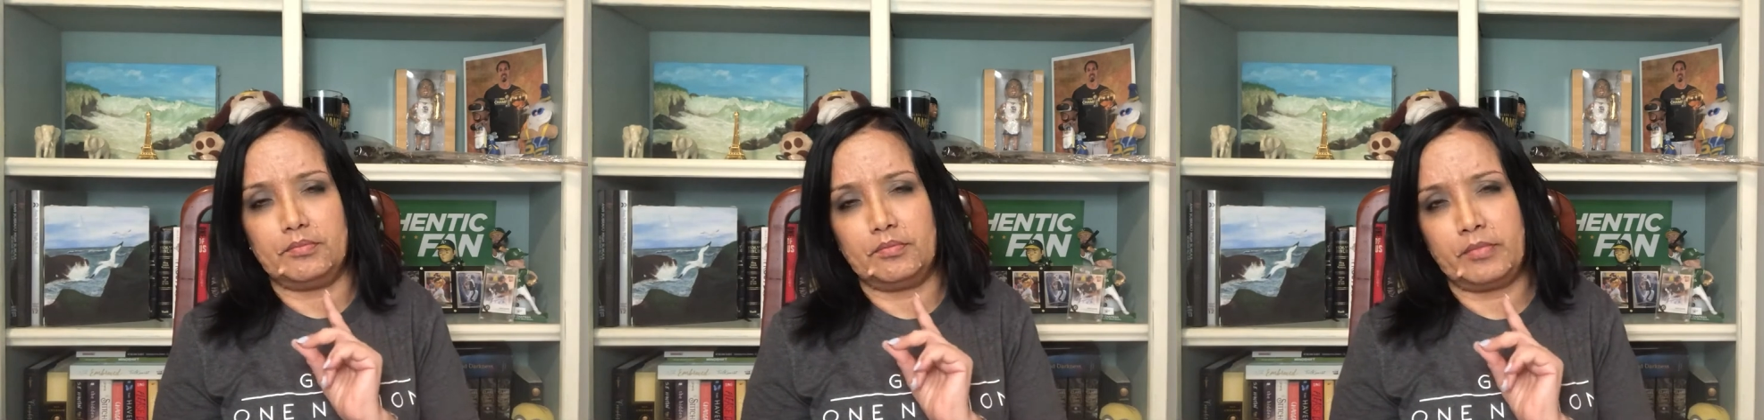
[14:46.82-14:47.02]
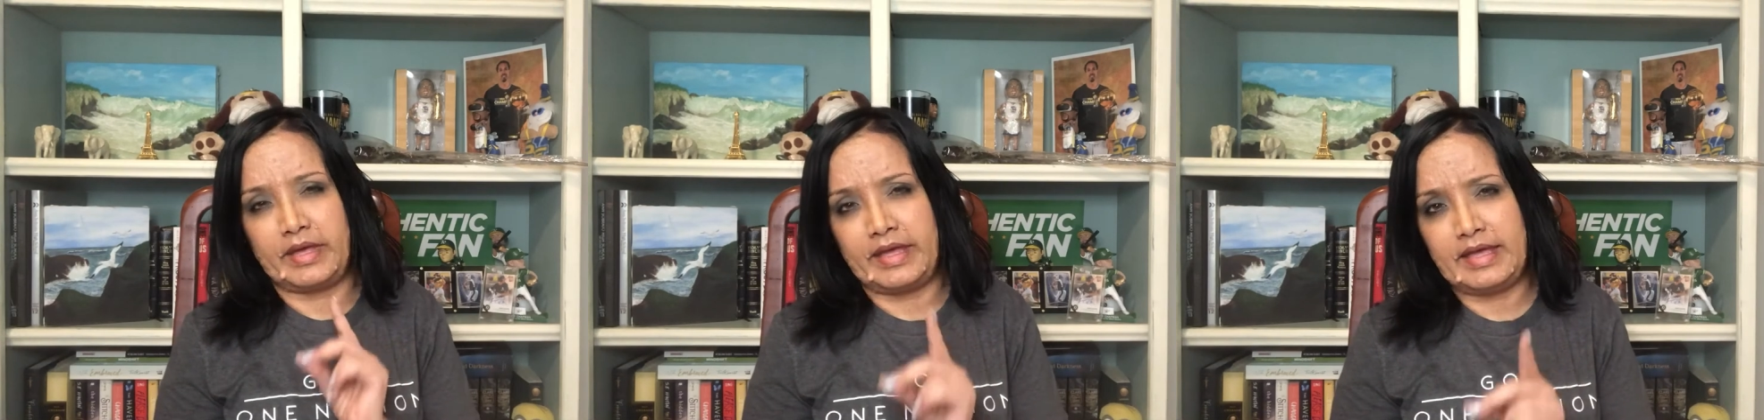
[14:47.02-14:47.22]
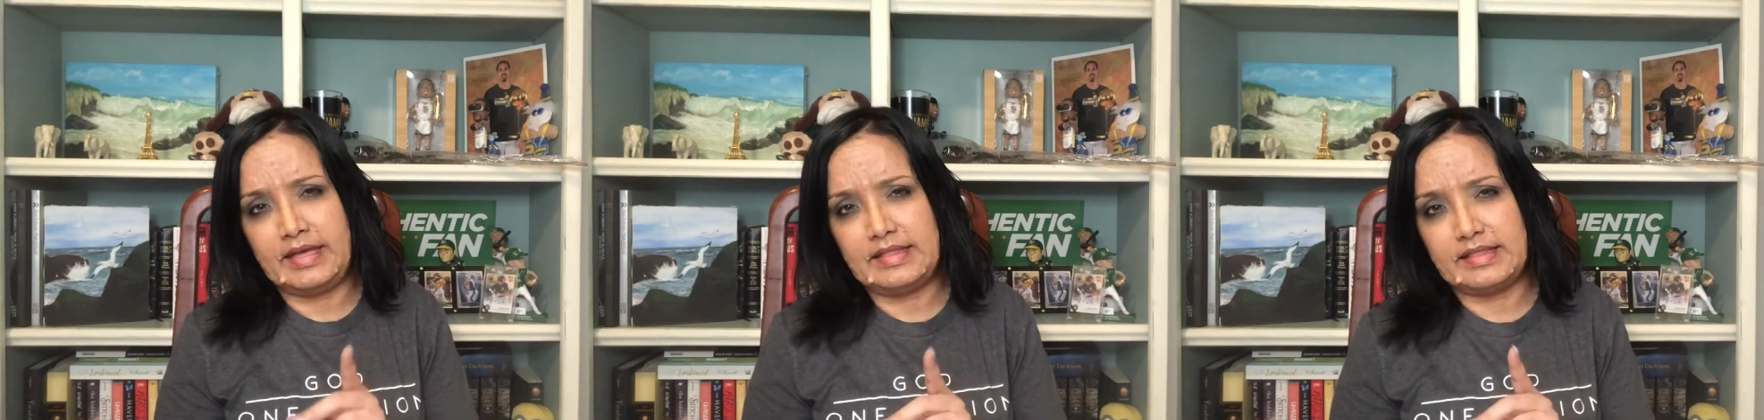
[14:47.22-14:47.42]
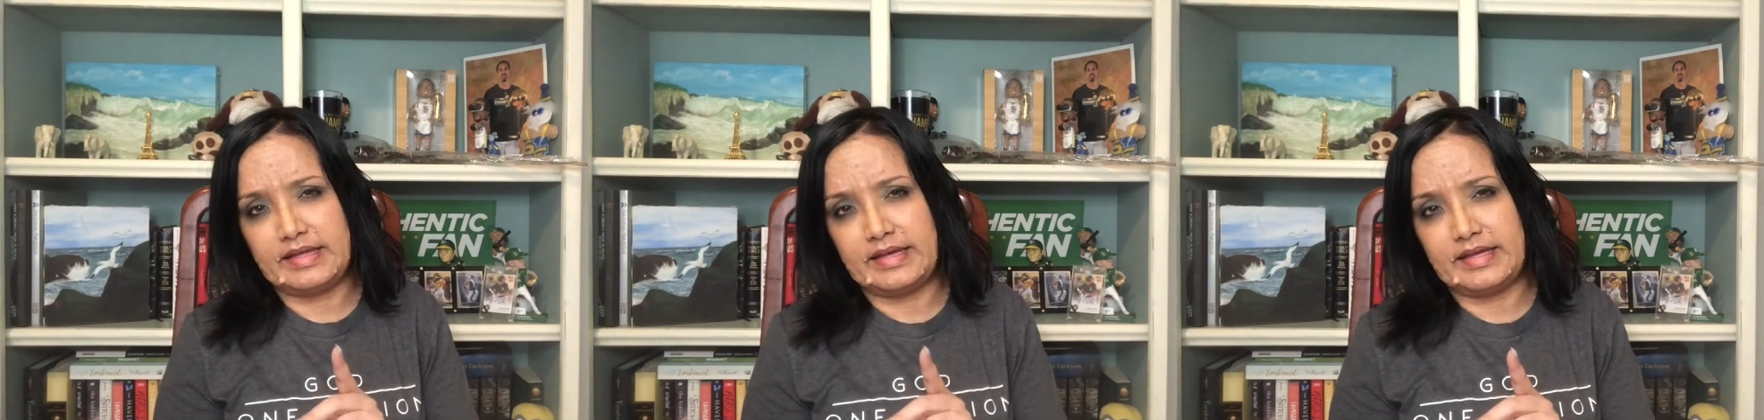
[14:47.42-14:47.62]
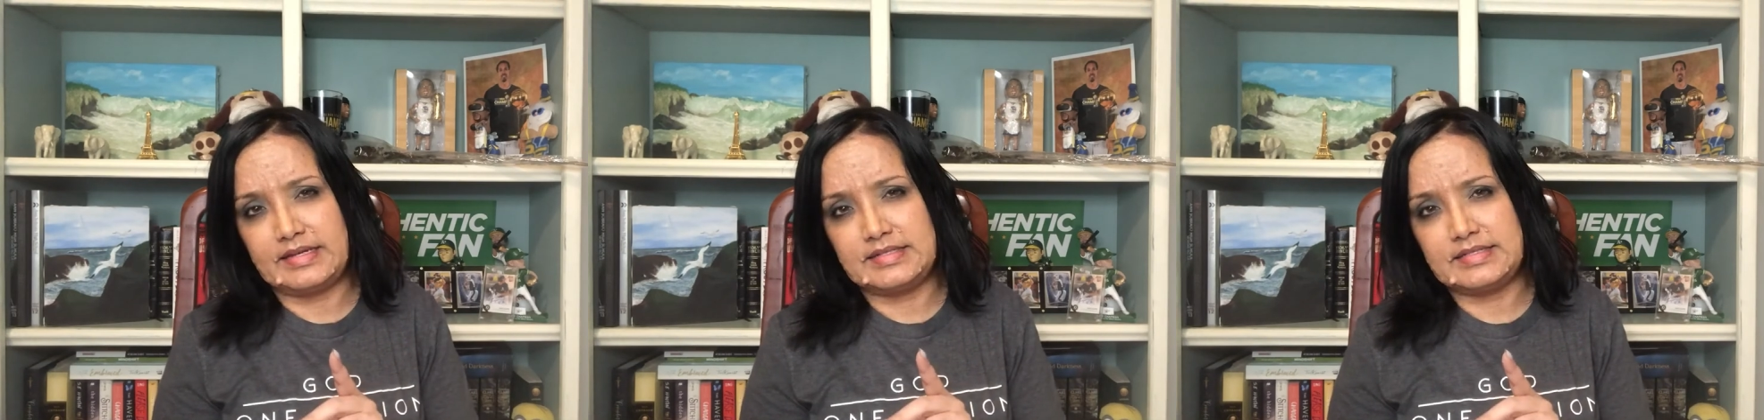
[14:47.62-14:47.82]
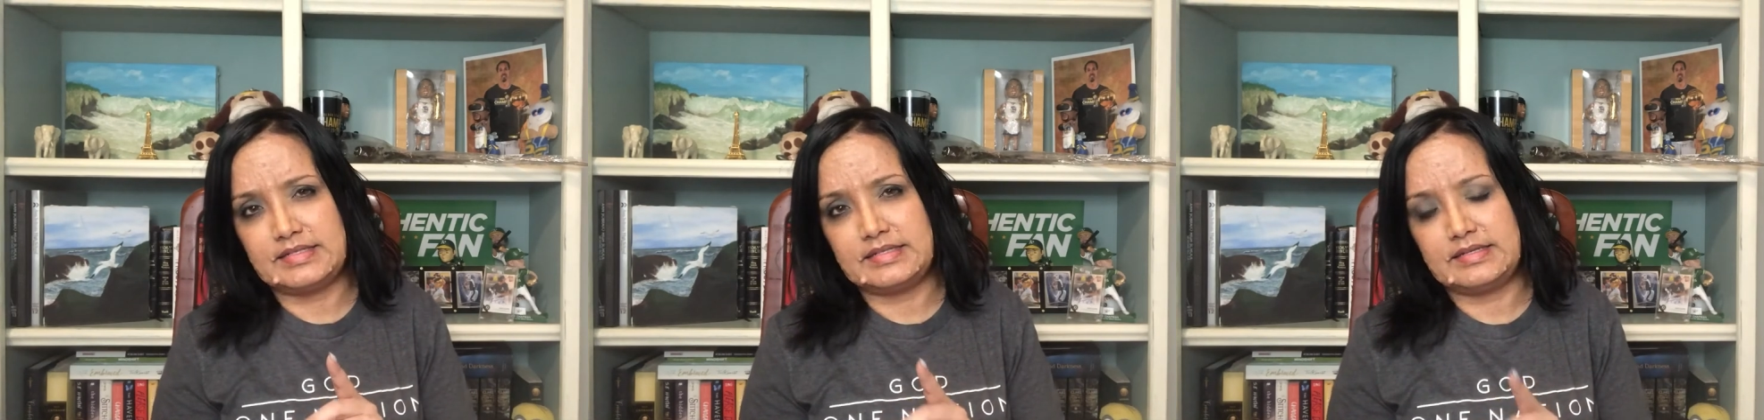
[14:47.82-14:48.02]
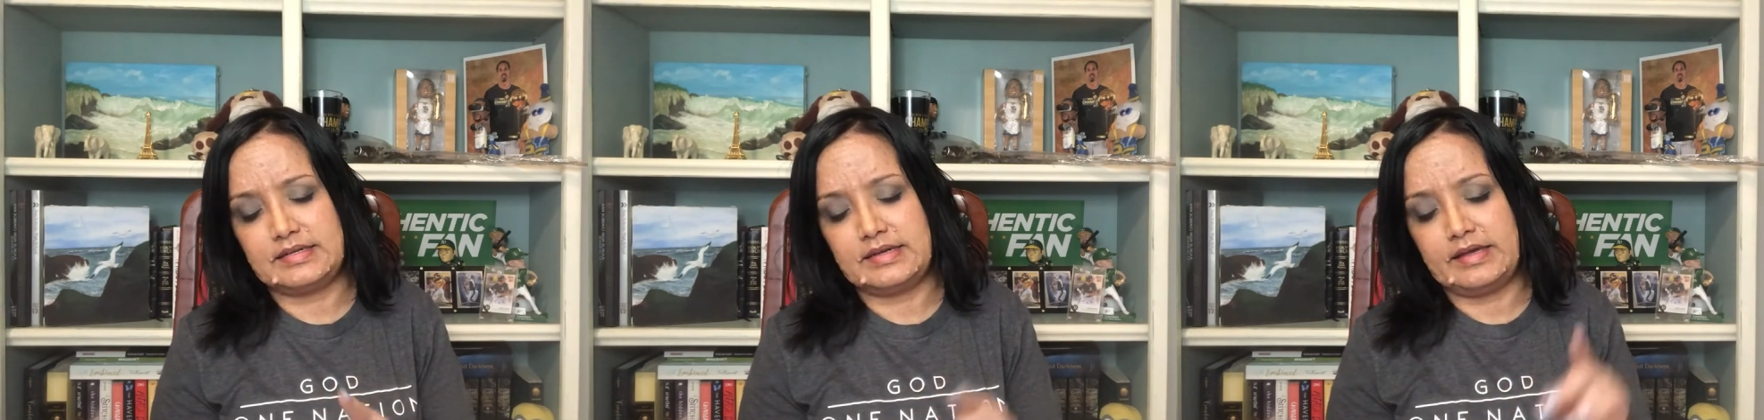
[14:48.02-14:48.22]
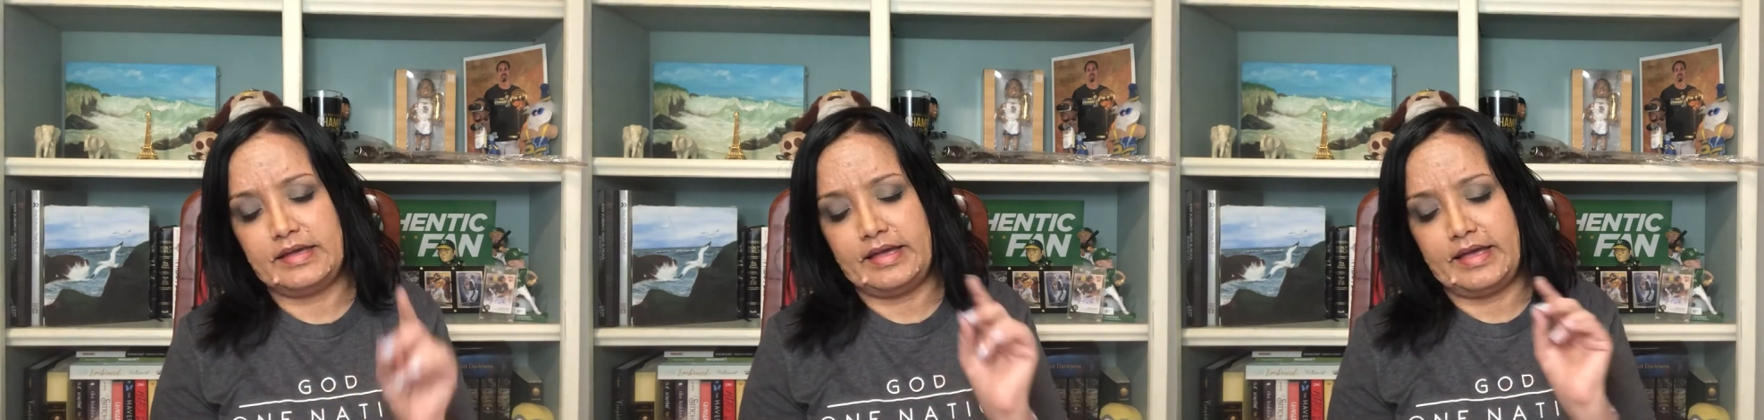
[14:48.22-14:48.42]
England
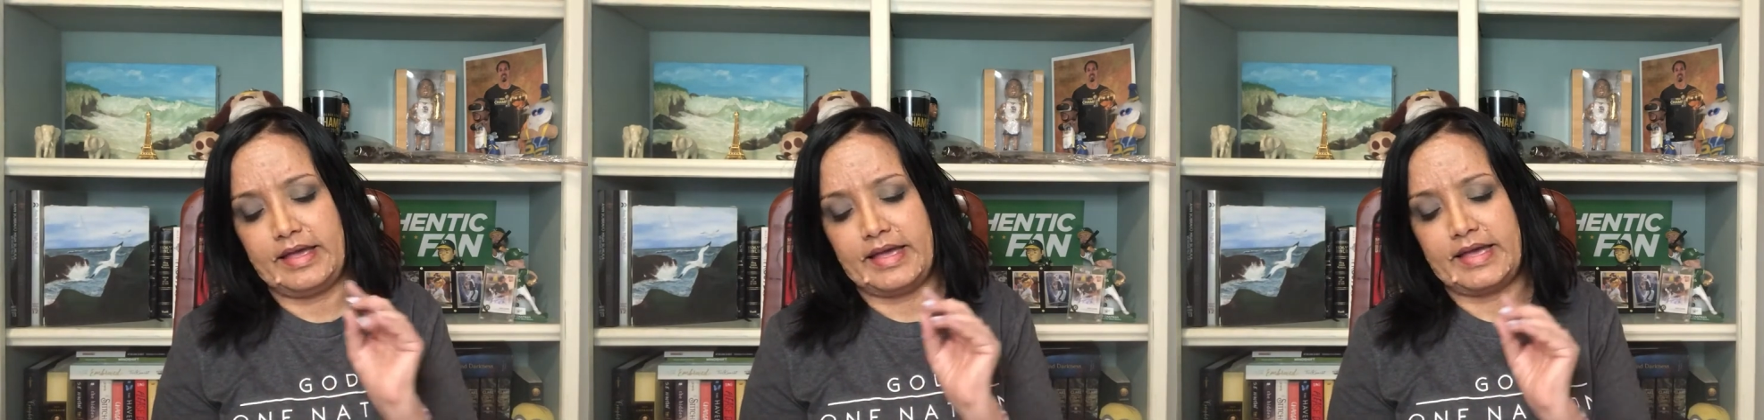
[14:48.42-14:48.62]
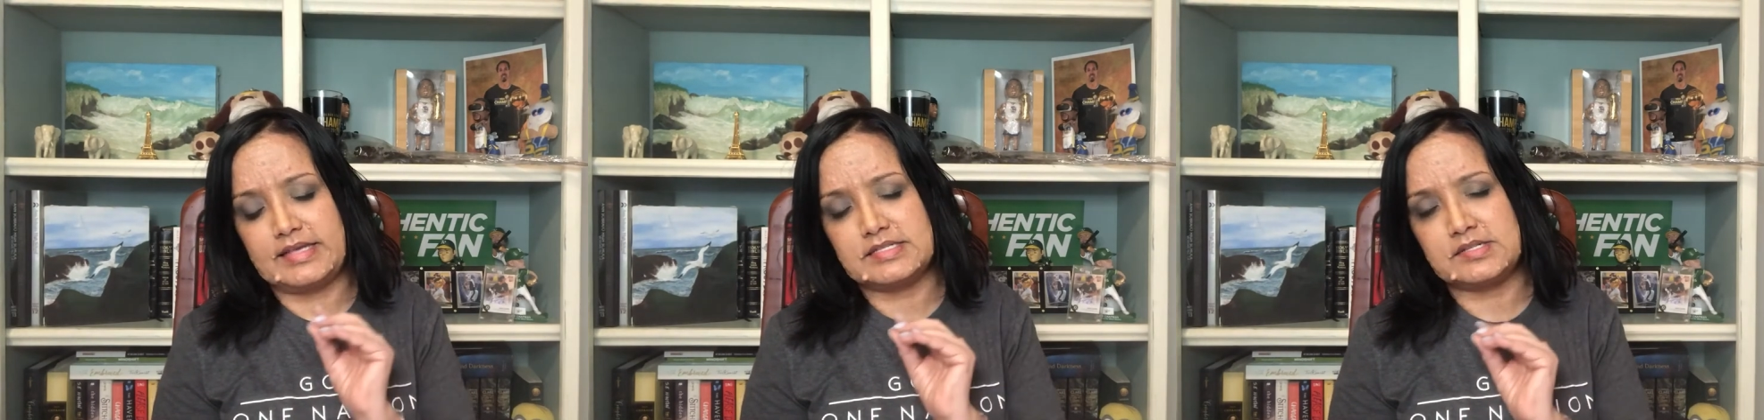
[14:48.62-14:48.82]
is